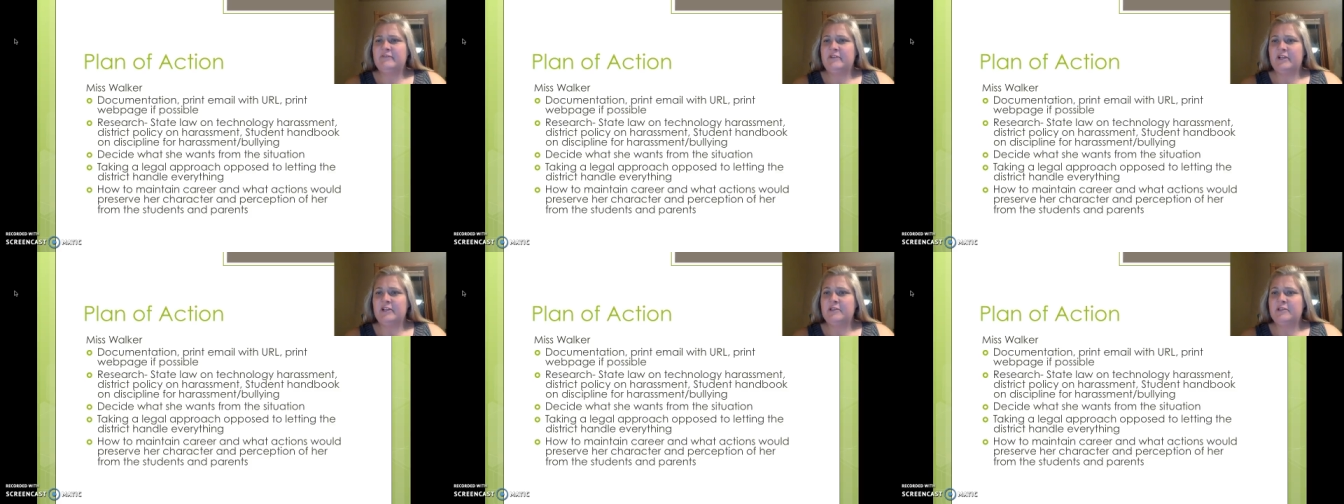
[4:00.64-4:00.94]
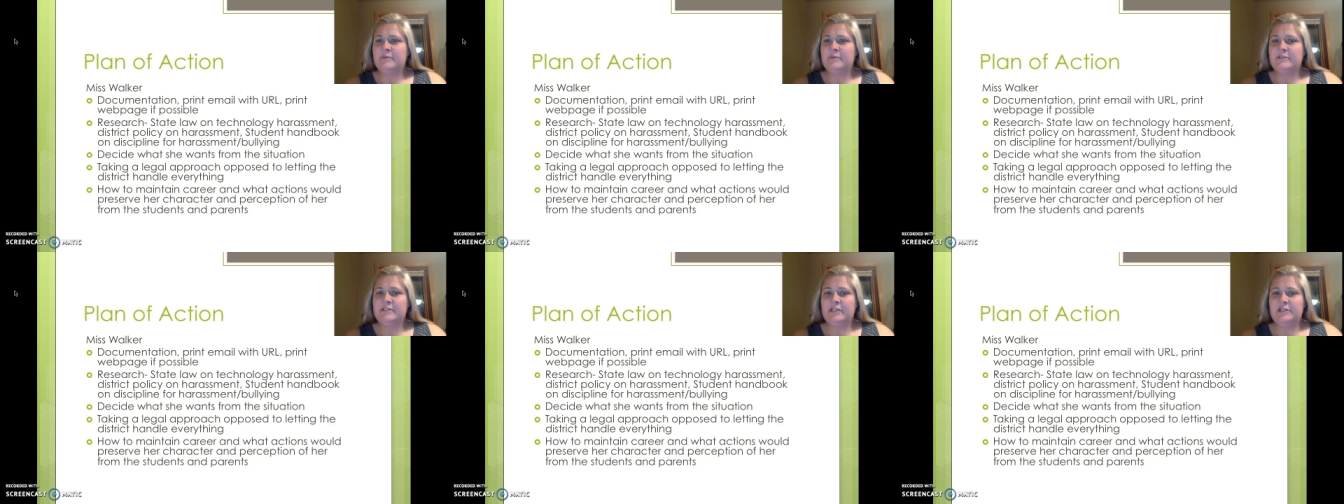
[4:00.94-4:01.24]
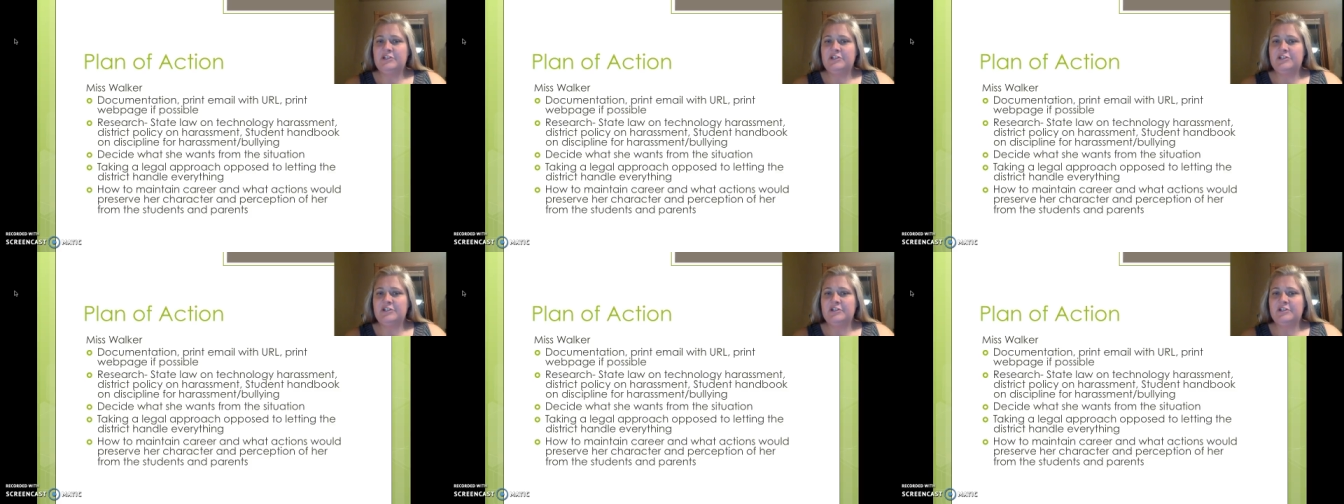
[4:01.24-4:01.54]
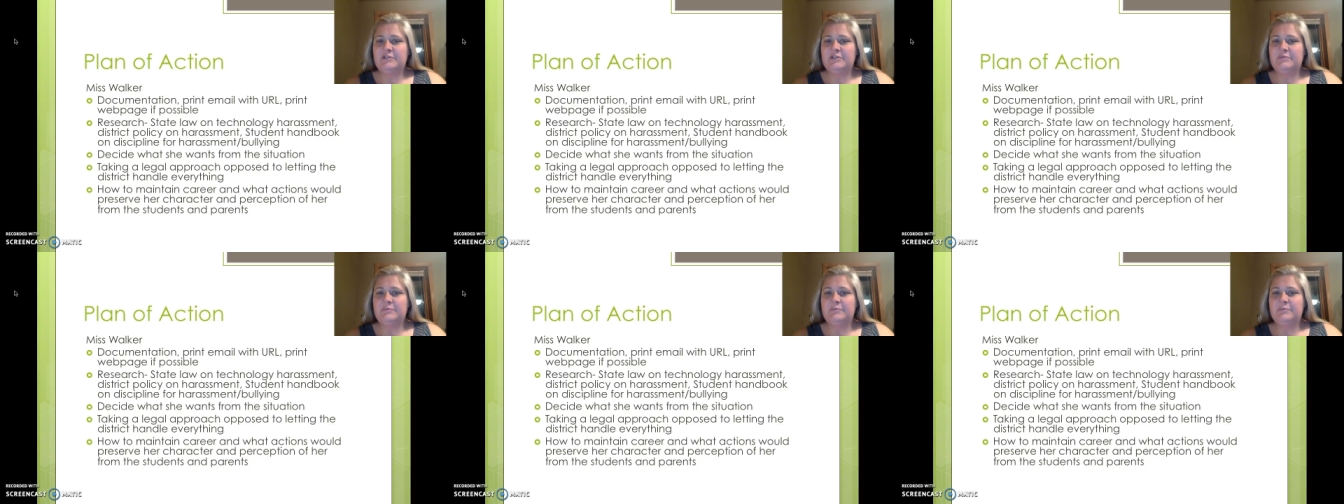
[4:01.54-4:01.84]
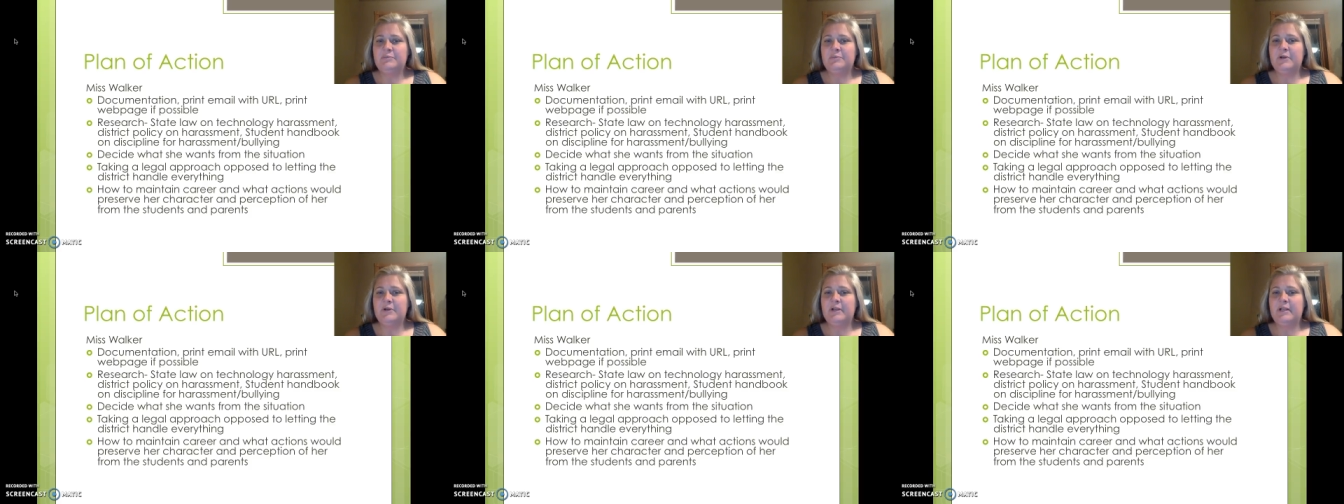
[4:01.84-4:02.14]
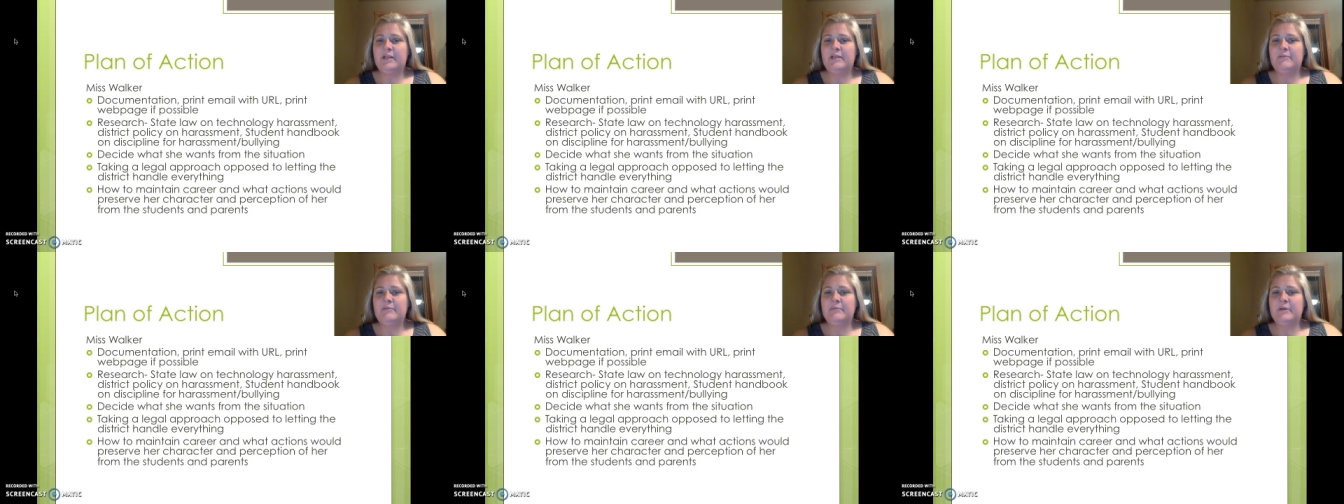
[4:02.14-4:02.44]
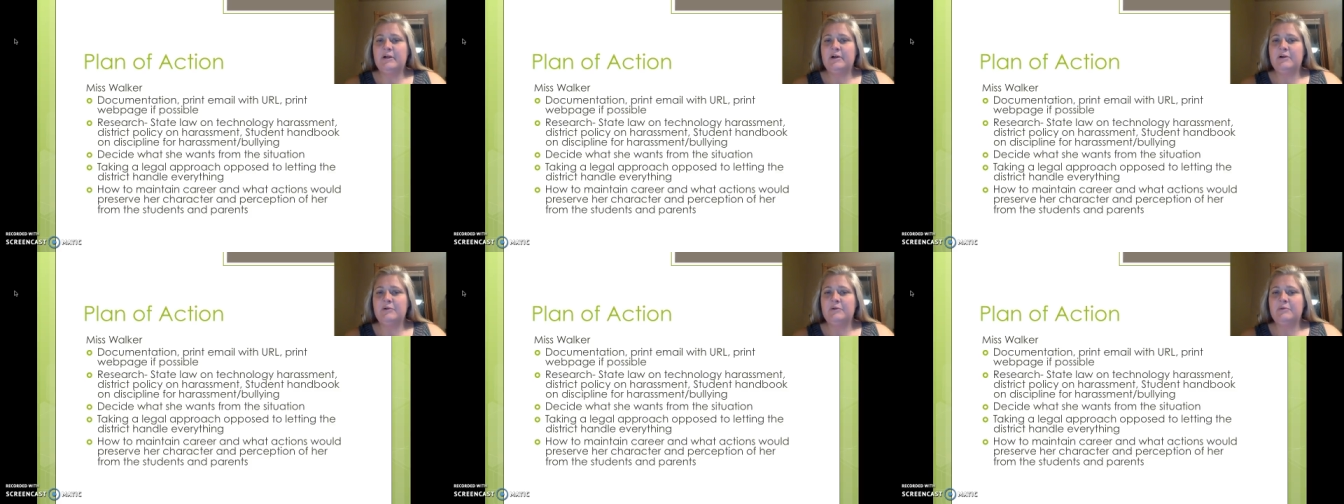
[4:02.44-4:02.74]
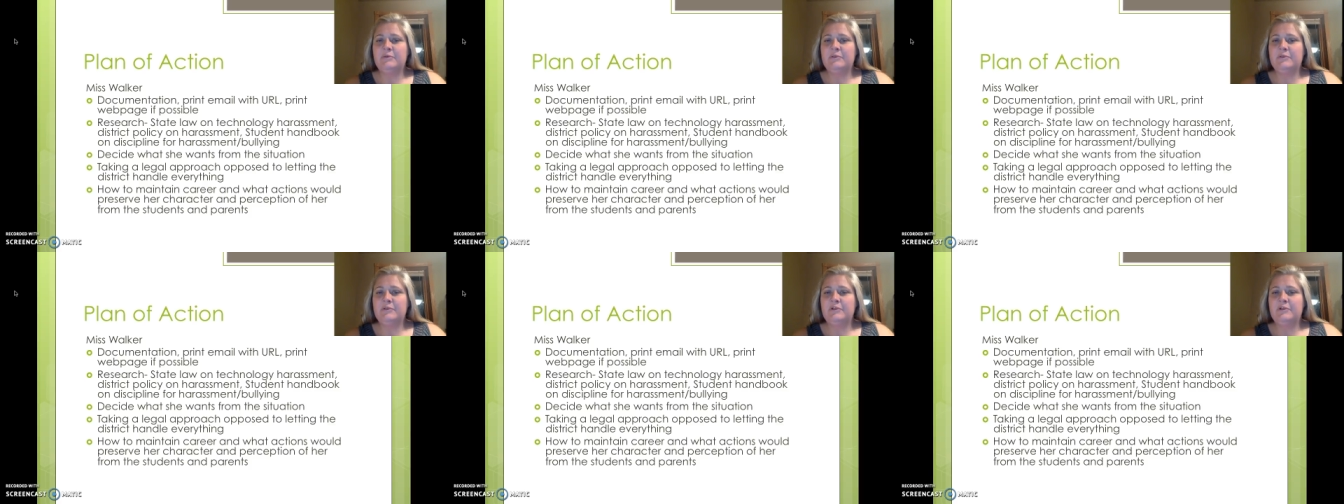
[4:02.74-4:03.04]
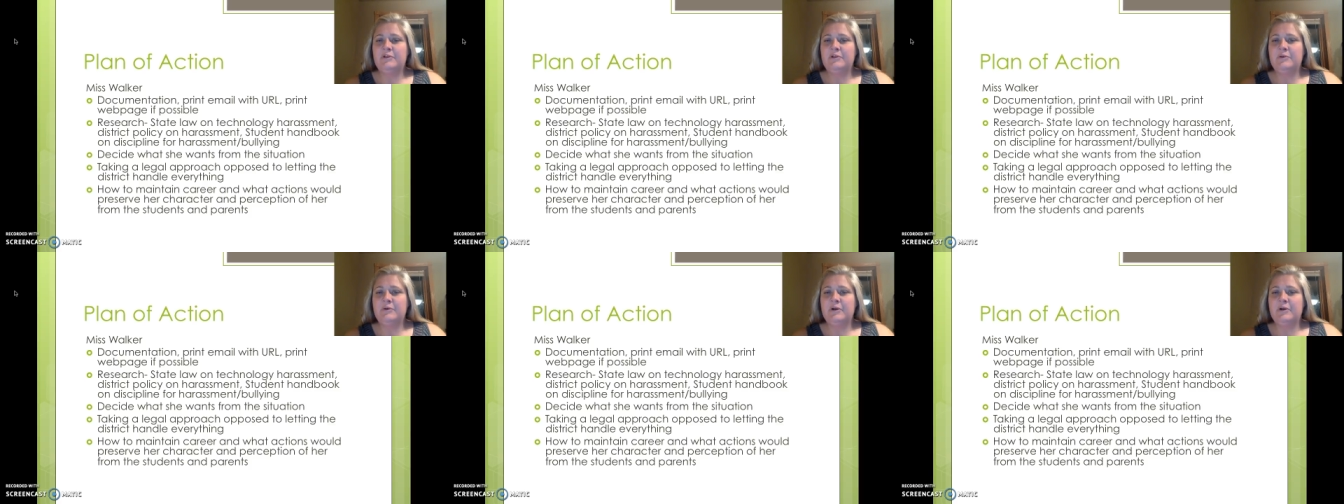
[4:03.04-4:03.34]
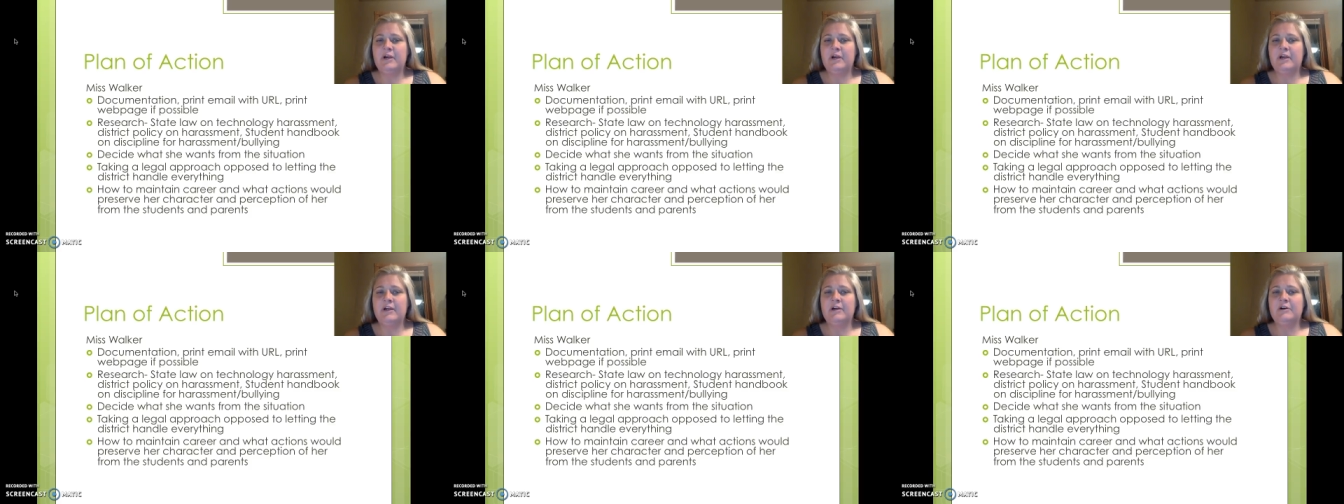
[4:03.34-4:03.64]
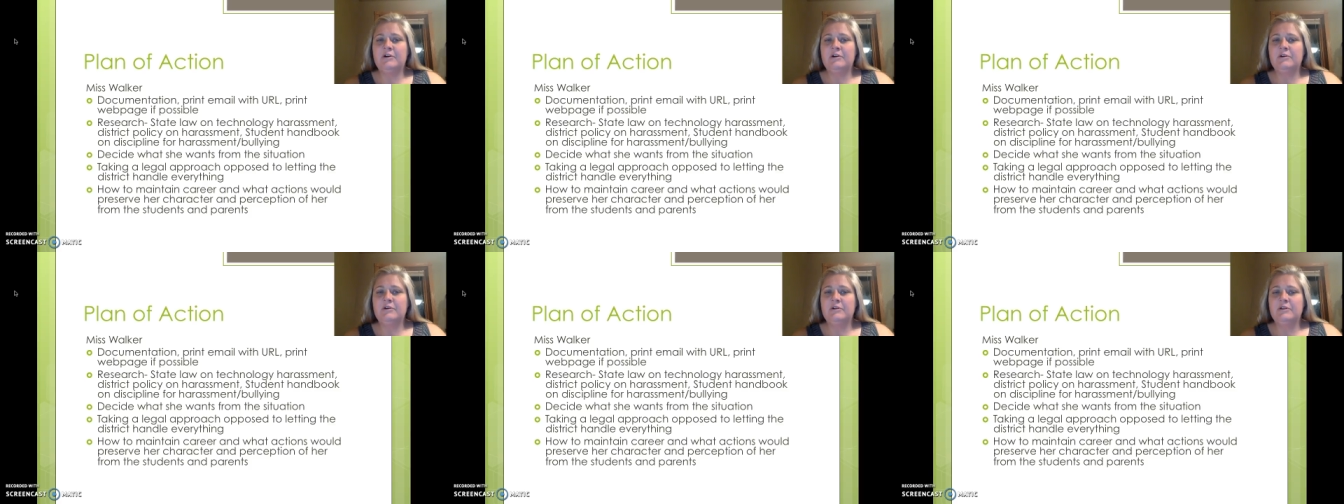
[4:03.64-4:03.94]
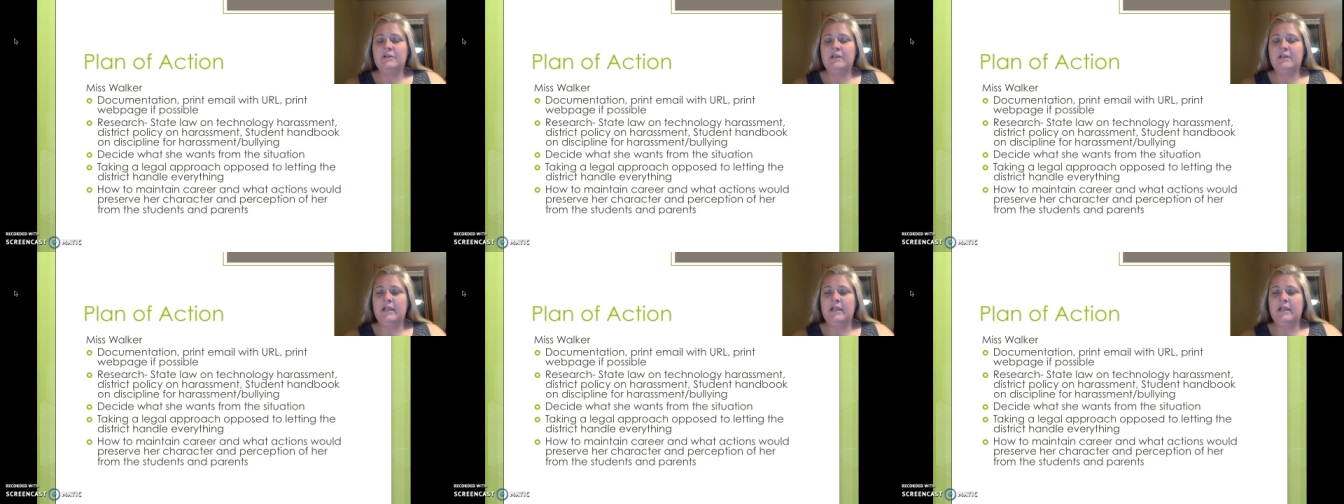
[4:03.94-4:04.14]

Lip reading: documentation, print email with the URL,